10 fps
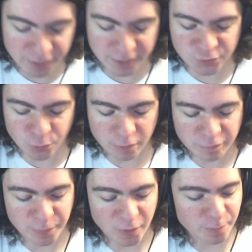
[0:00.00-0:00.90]
a
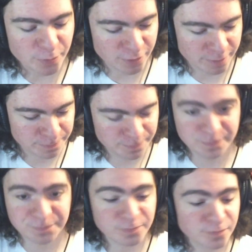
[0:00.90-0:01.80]
dwarf Bulborb.
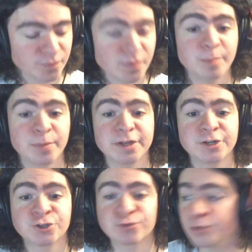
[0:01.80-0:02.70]
But
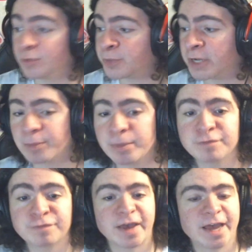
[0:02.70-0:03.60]
in true Pikmin
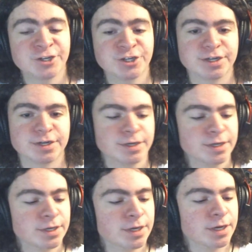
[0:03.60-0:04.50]
fashion,
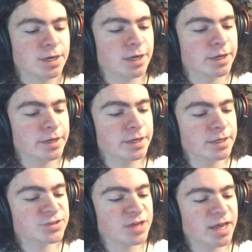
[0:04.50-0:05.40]
it
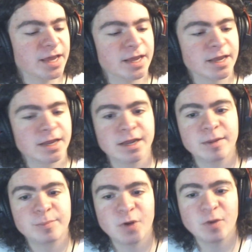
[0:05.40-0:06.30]
is a
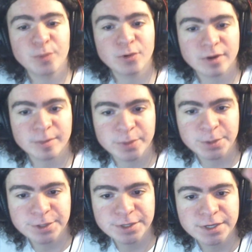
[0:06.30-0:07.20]
Bulborb
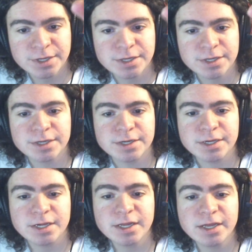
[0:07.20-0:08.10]

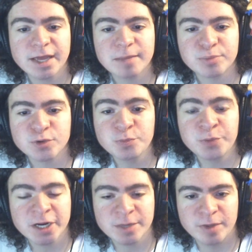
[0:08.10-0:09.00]
eating a blue
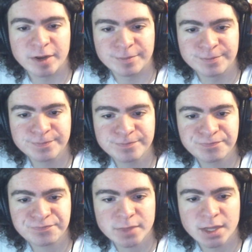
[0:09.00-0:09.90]
Pikmin.
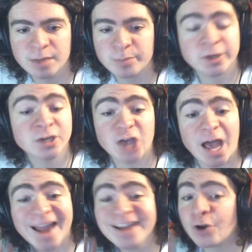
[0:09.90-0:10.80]
Because
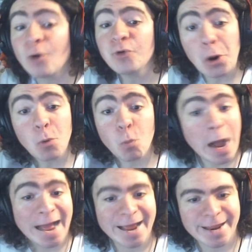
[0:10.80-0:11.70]
I don't know
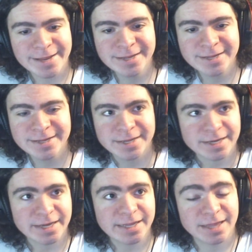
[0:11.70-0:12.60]
why,
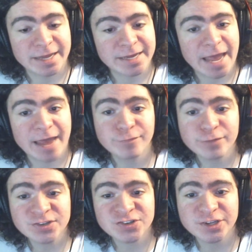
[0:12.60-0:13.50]
in like
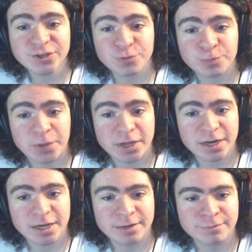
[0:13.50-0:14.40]
every single
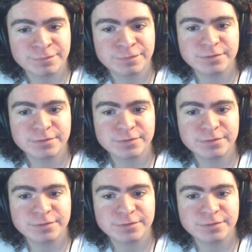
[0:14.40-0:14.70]
bit of